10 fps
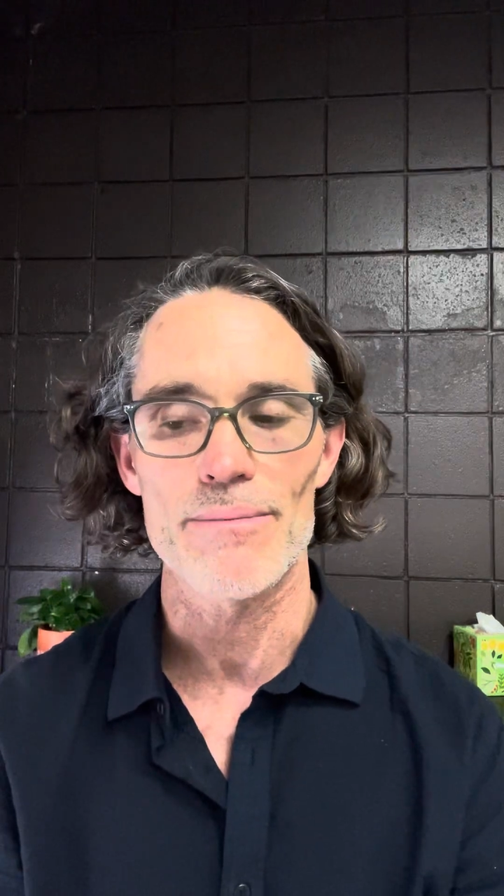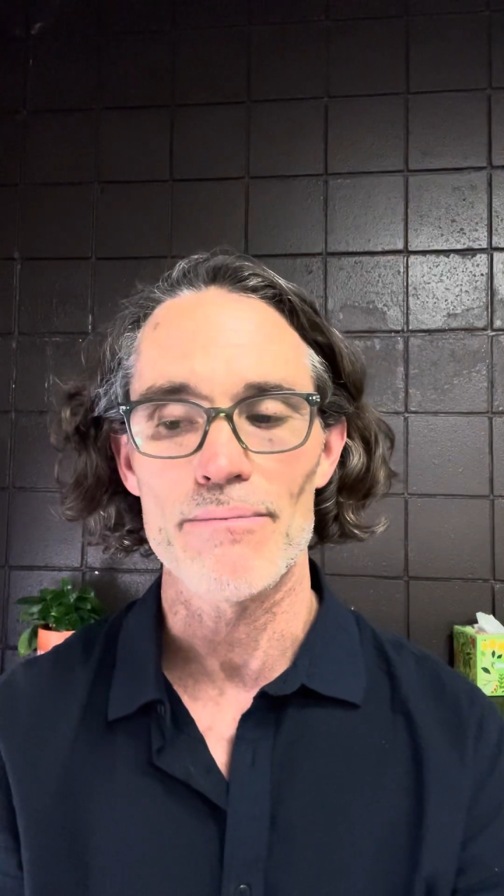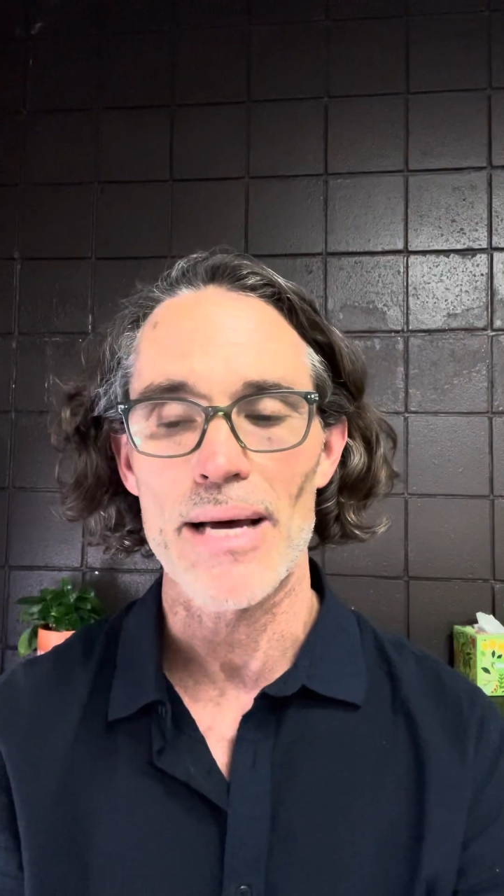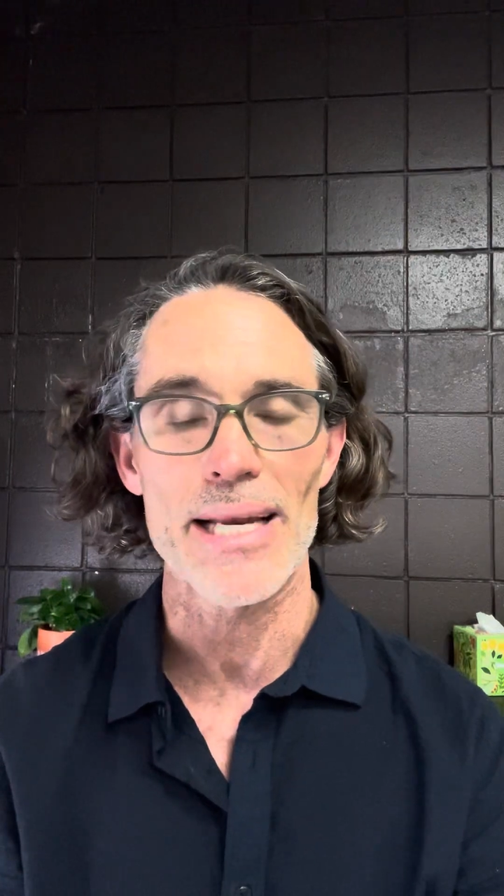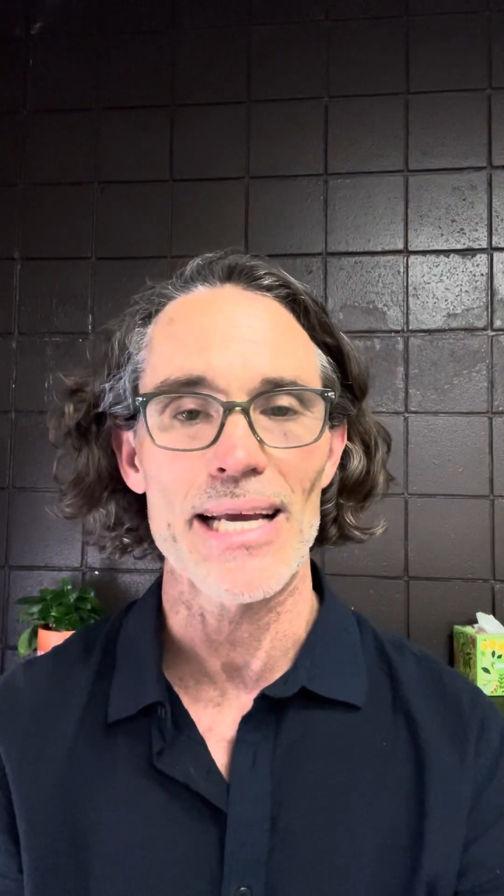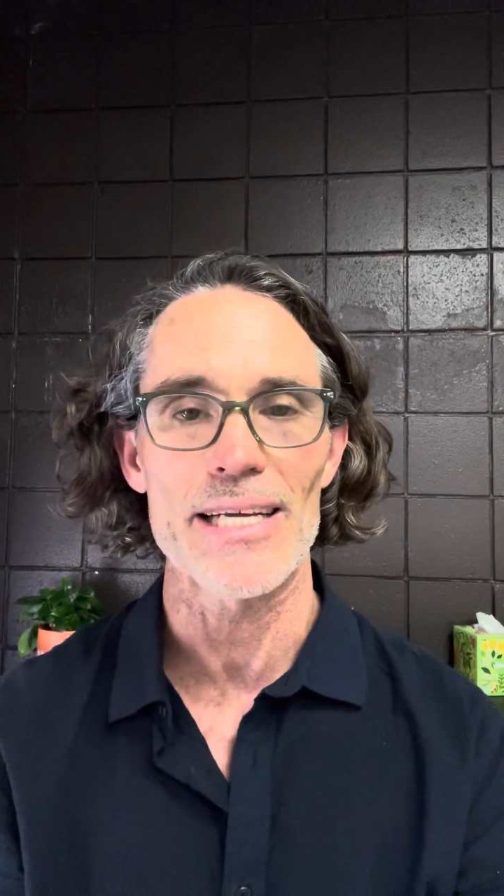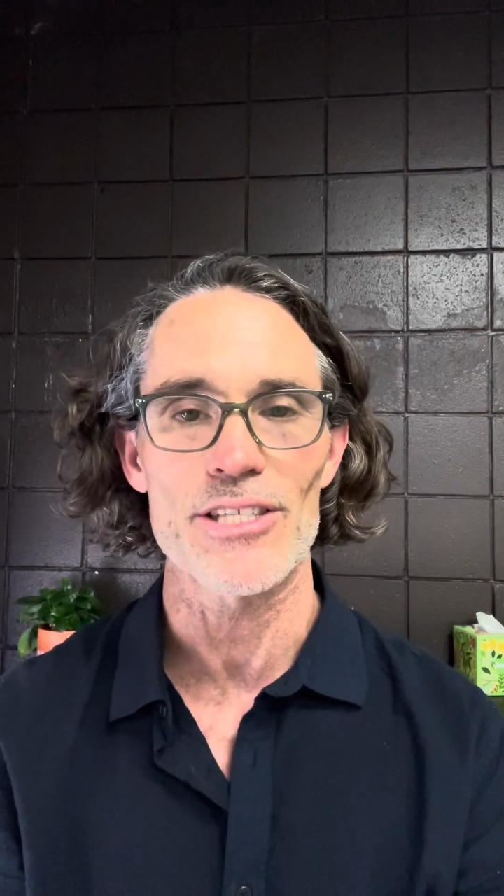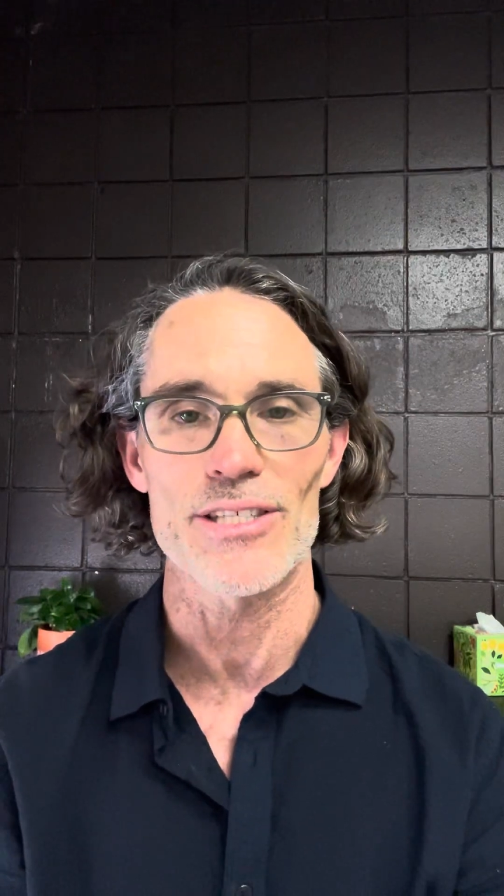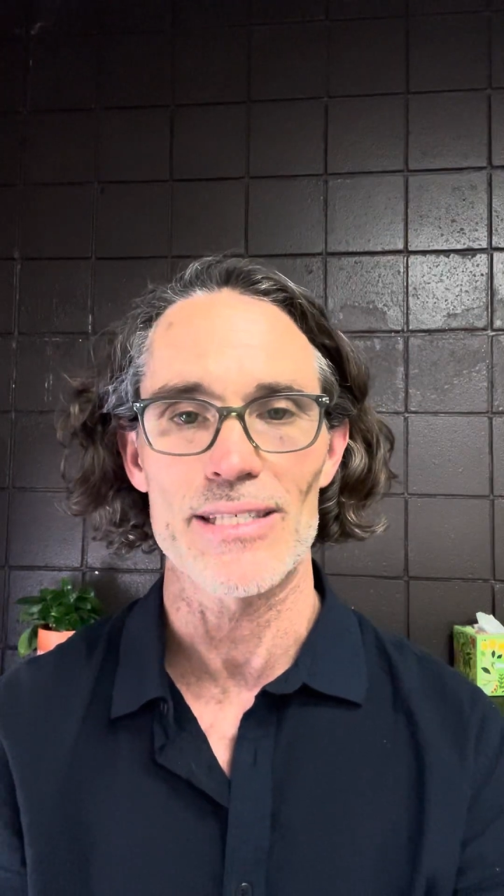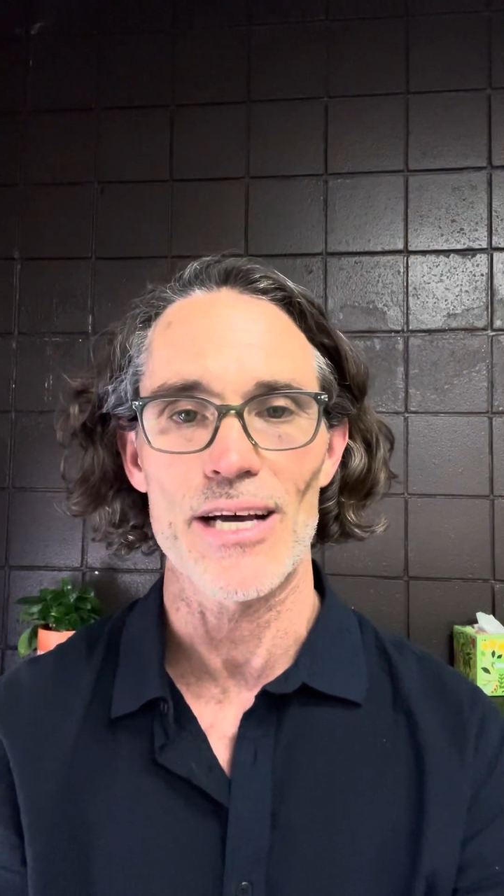
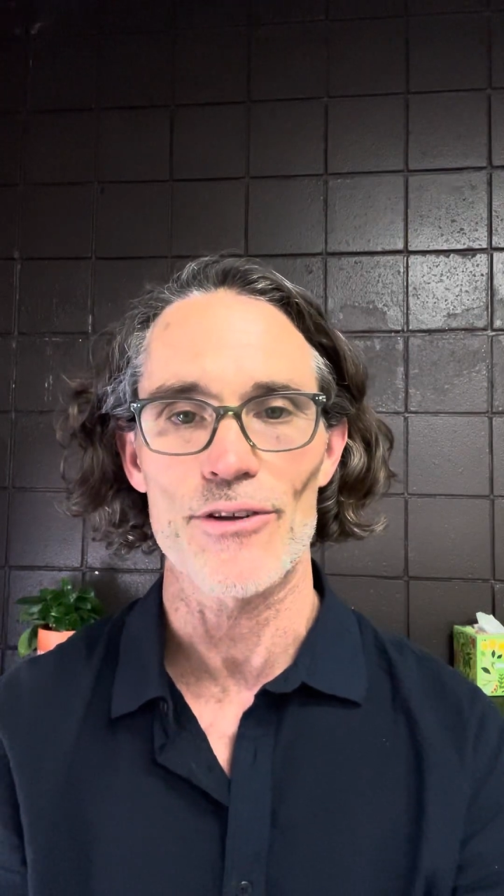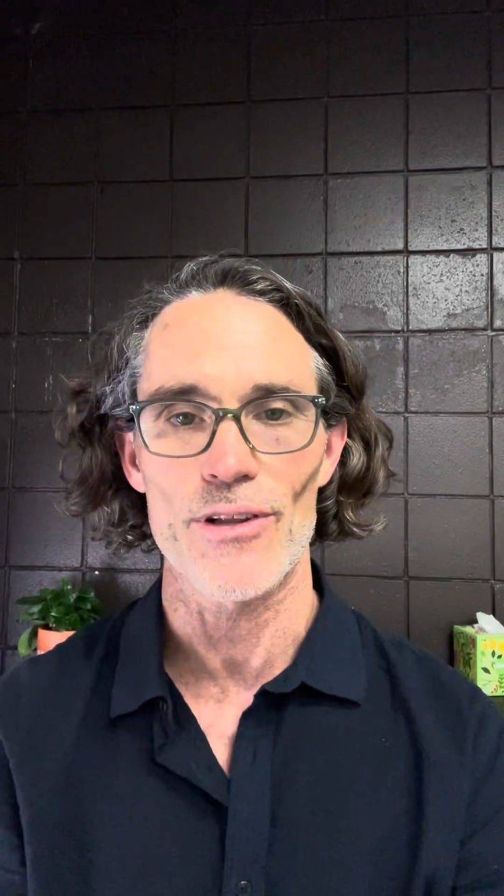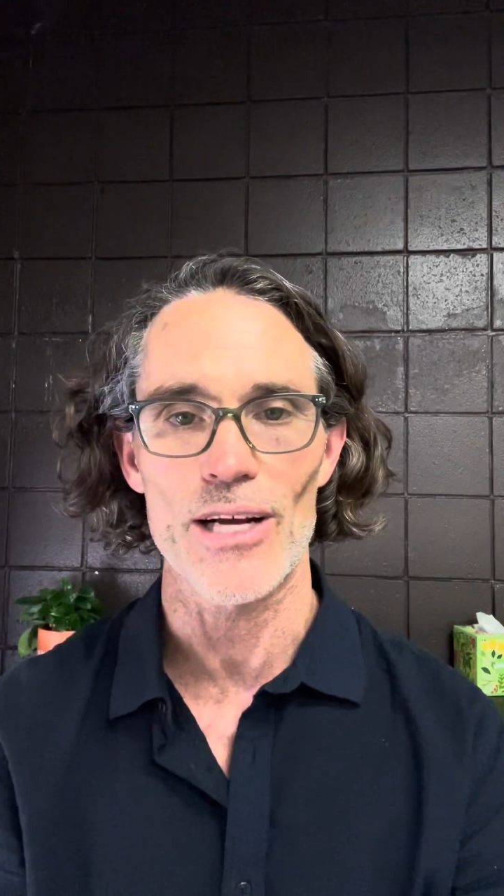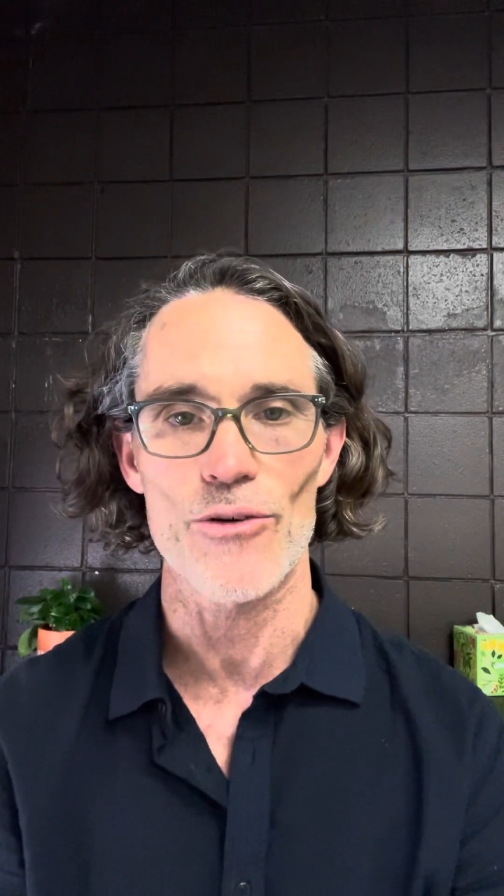medications out there like